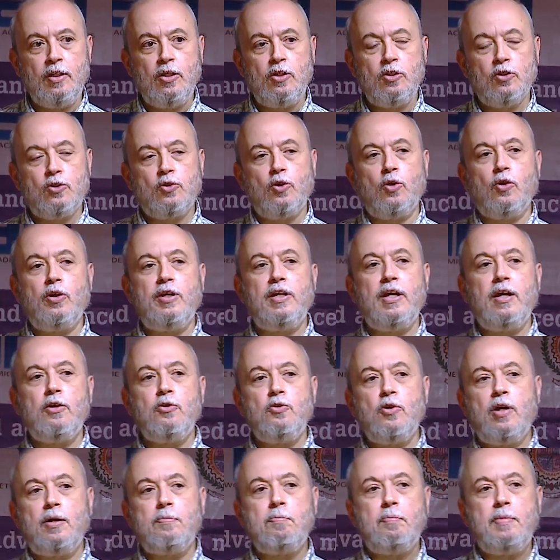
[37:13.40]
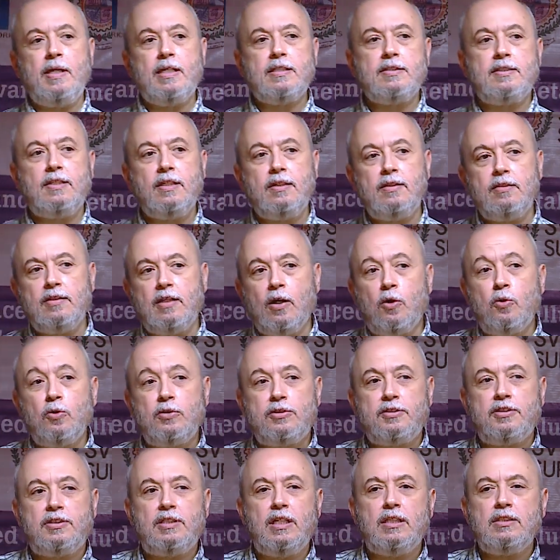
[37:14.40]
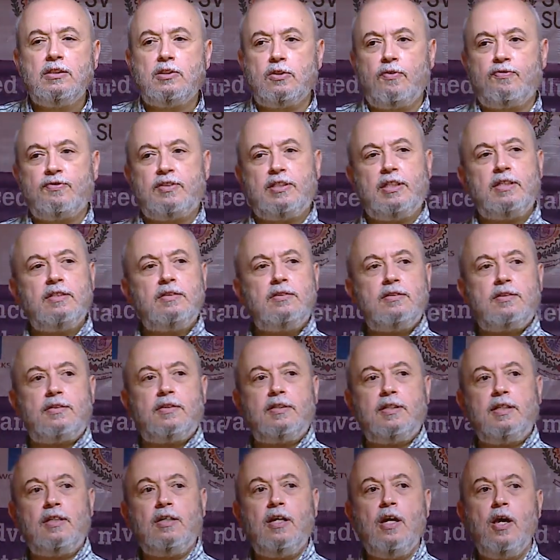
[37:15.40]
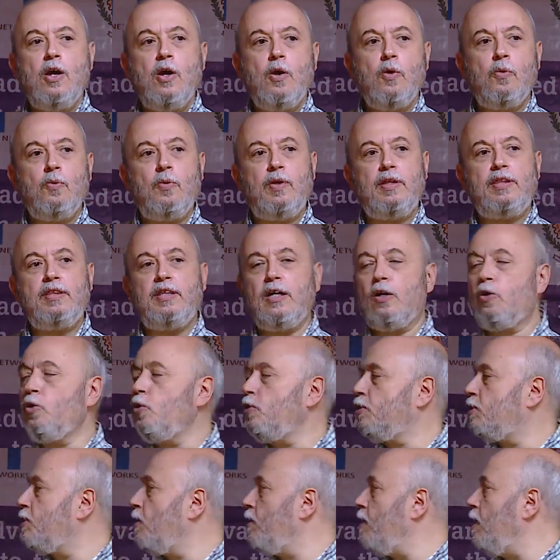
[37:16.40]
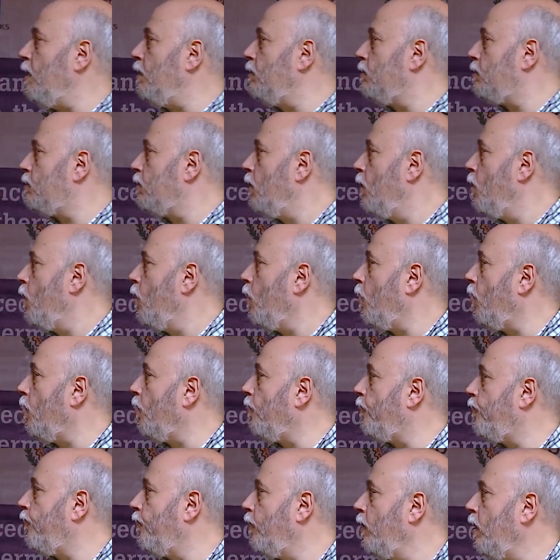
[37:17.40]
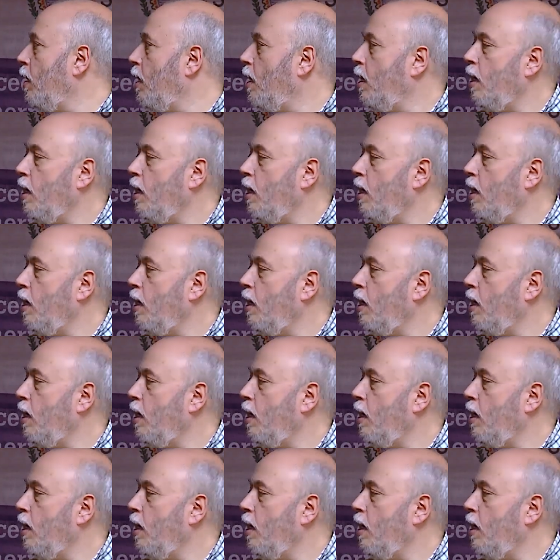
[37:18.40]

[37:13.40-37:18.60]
So here you are mixing the good things of sintering with the good things of